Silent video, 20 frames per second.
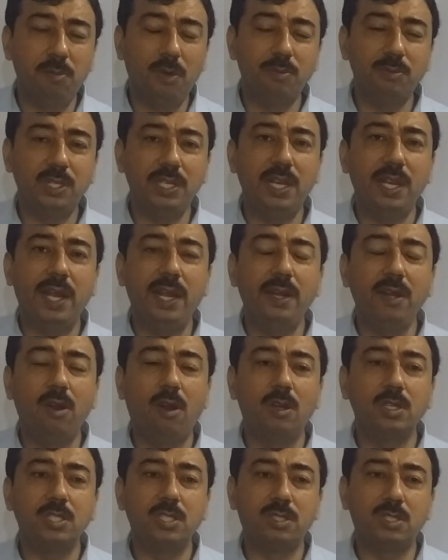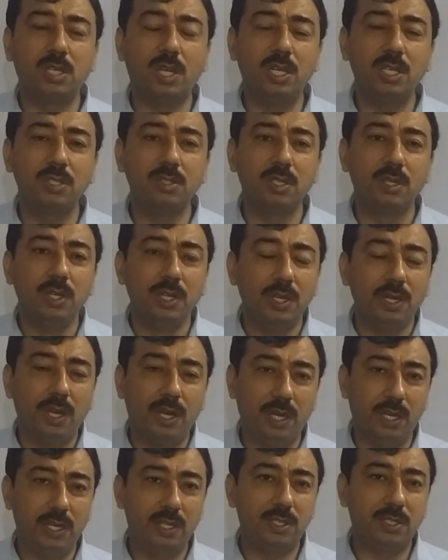of the landlords
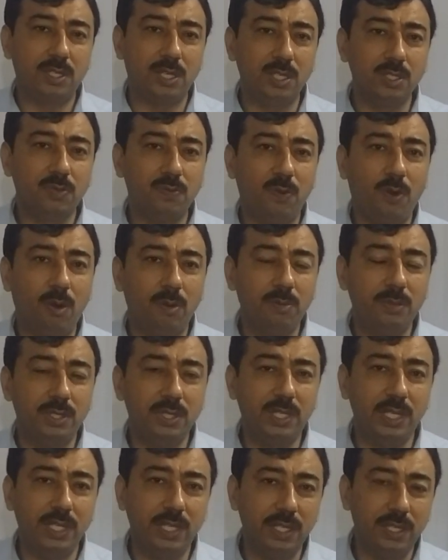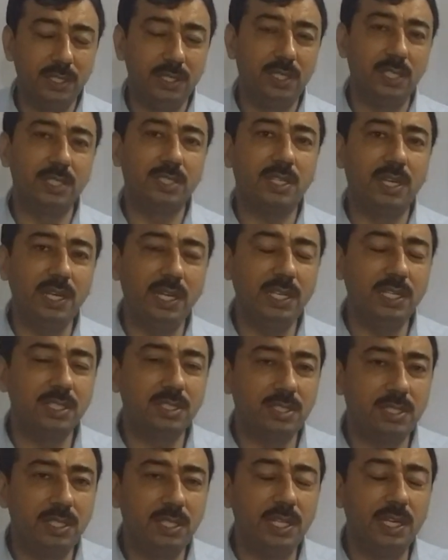transformed, they just
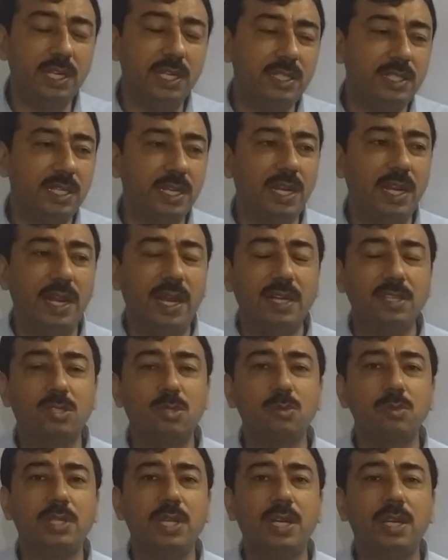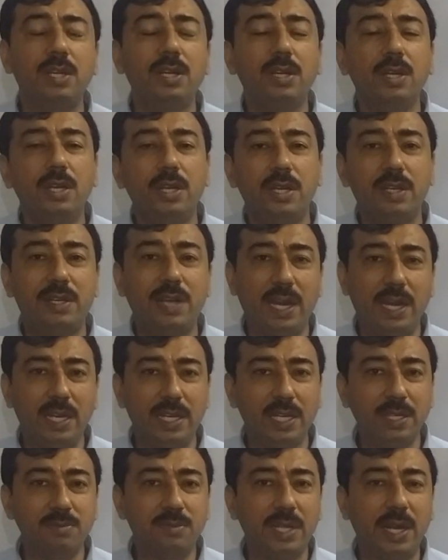leased their lands to their
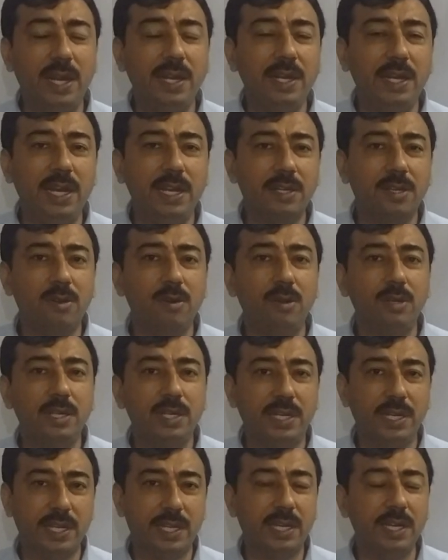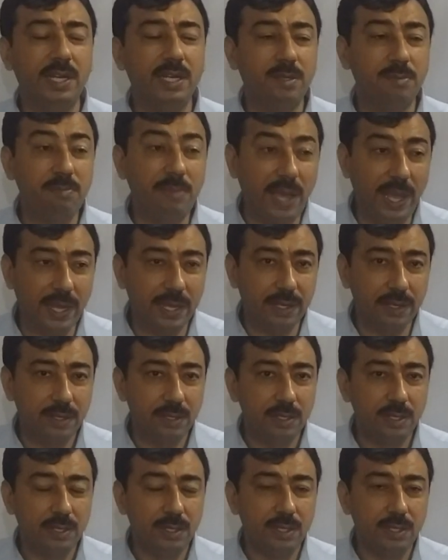relatives and later on taken it back.
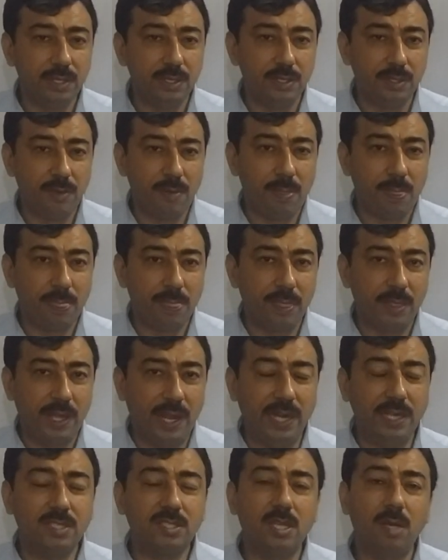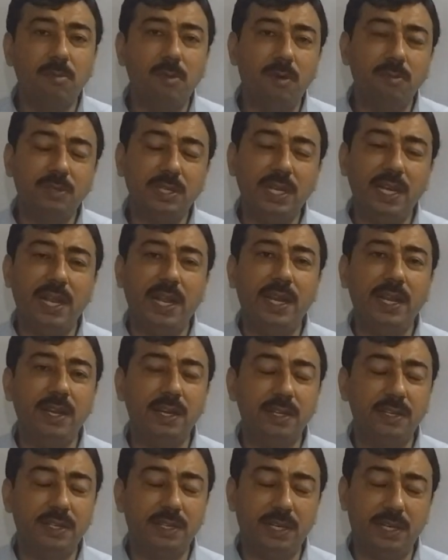And some of the
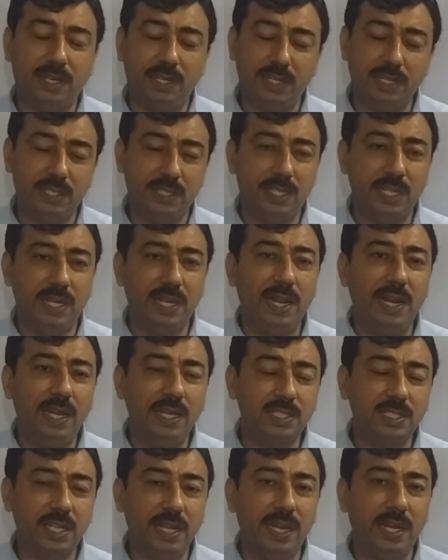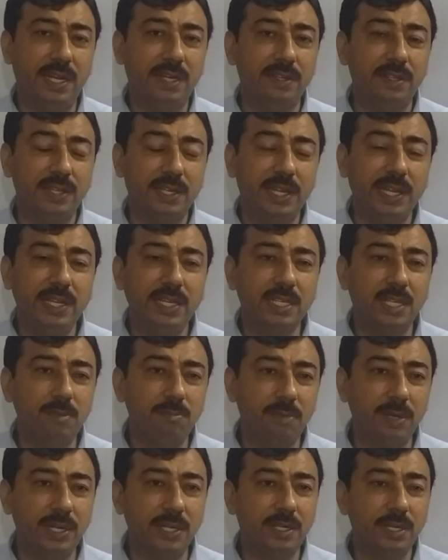lands had
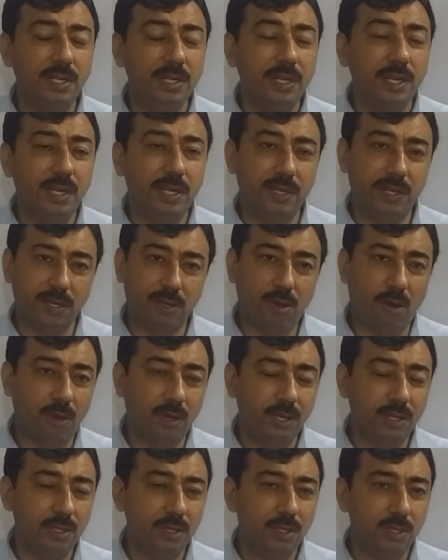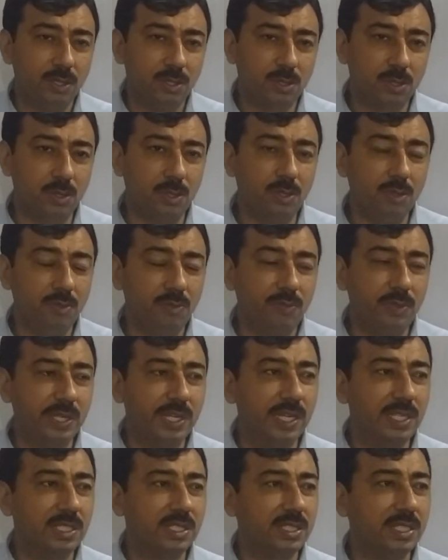incomplete record. So we
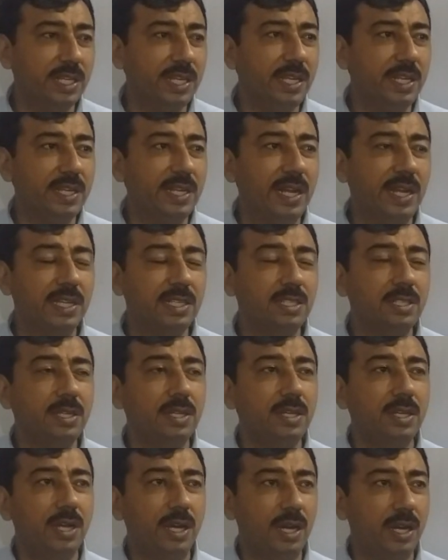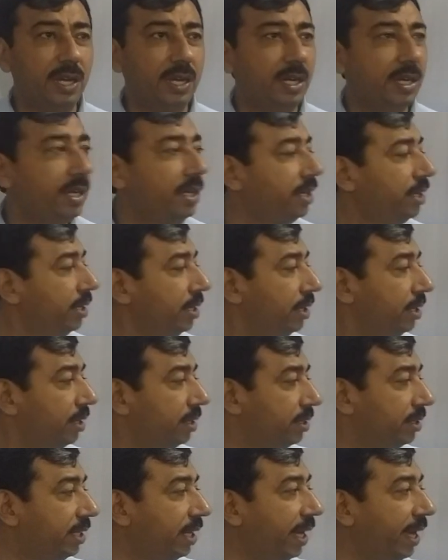can say that
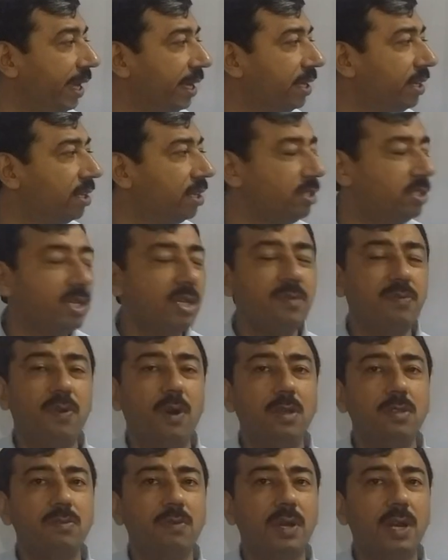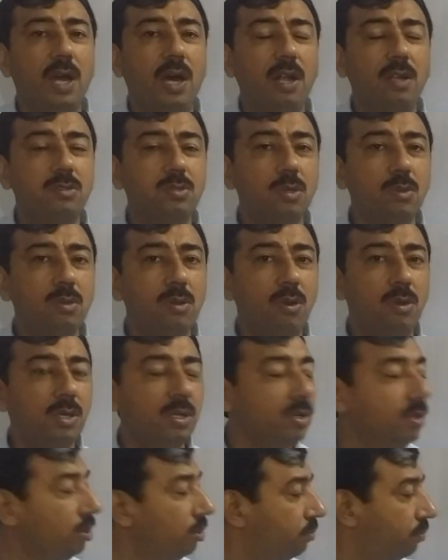the agriculture reforms were also not
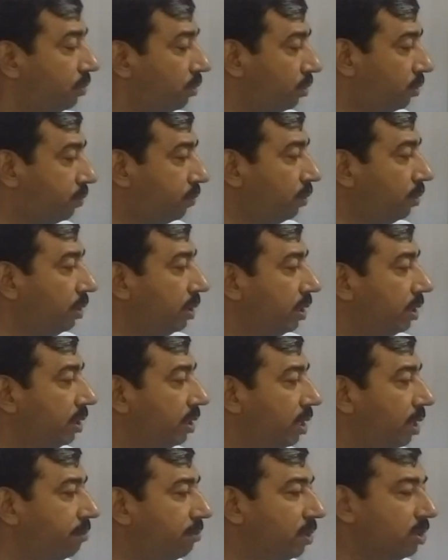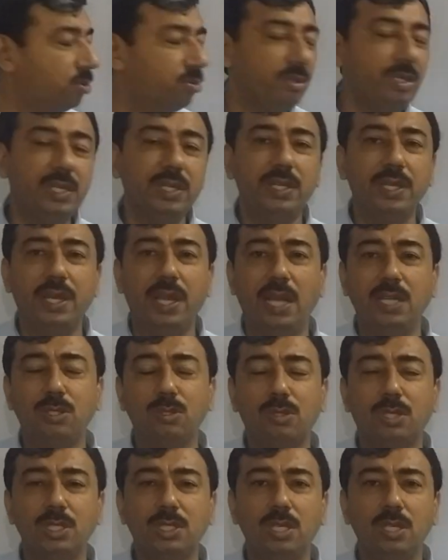fruitful. Number three,
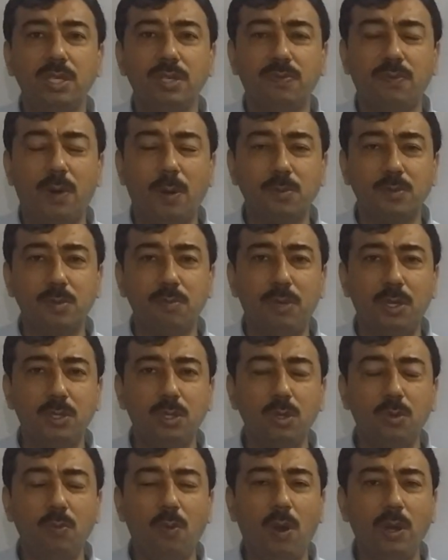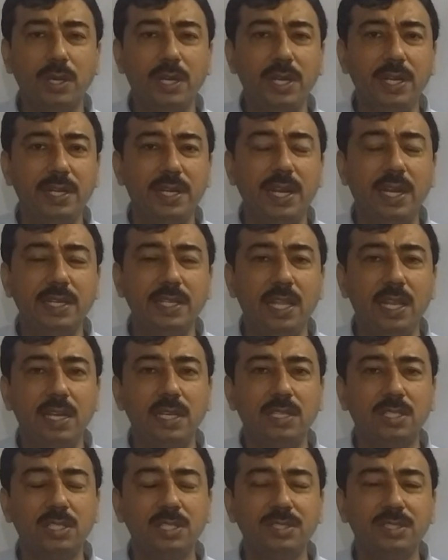education reforms. Bhutto wanted that the
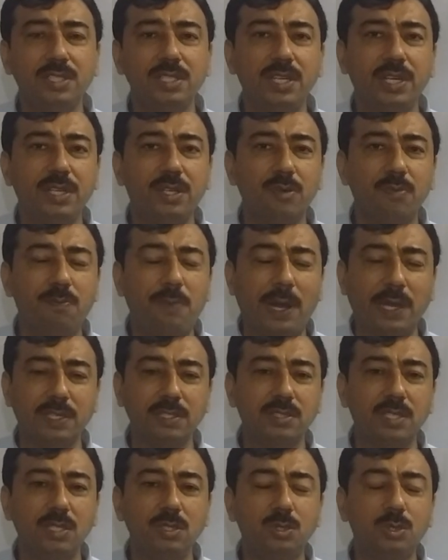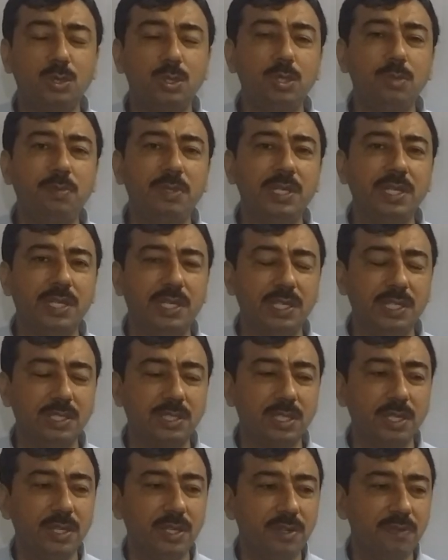literacy rate of Pakistan should be
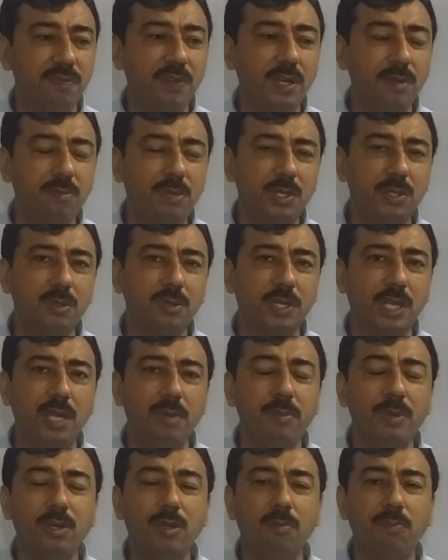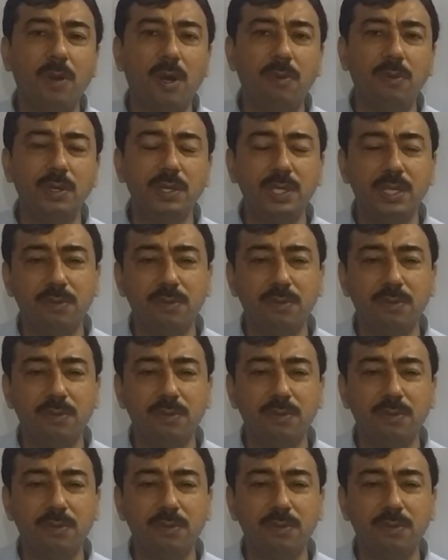increased. When Bhutto came into power,